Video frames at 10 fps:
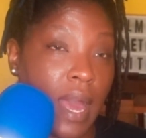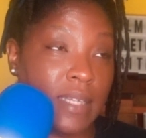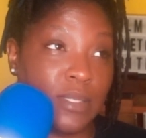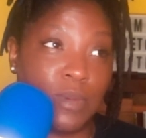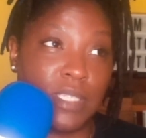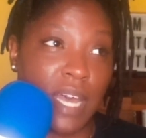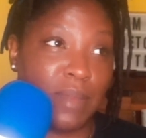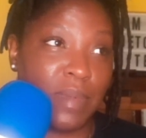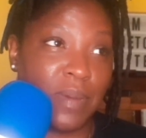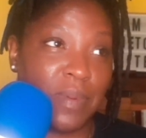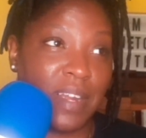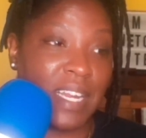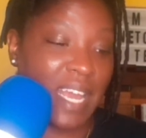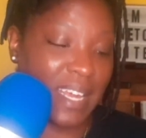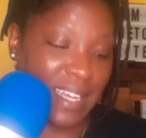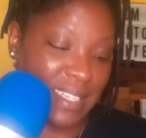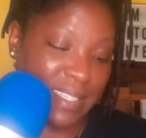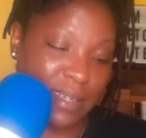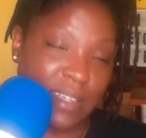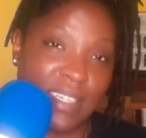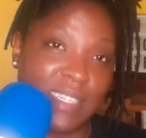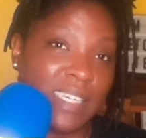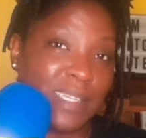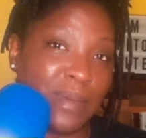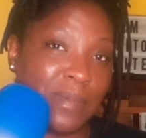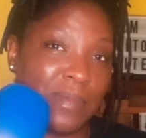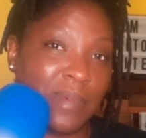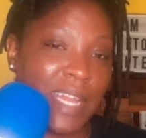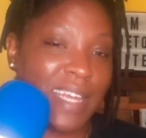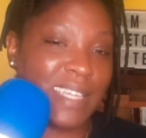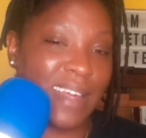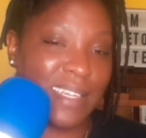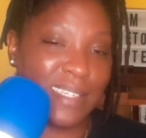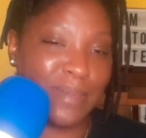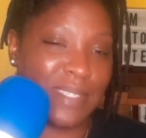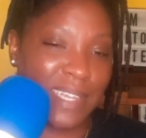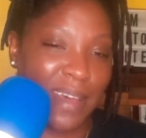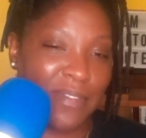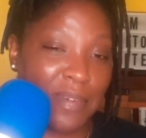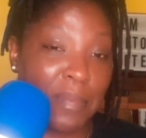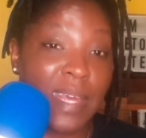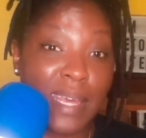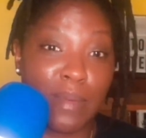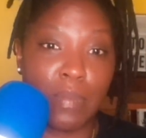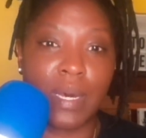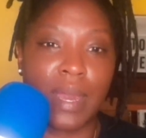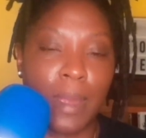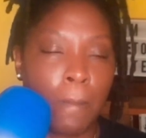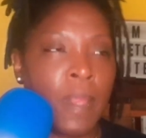Just want y'all to be aware of that, because clearly when I saw this, it was a no for me. But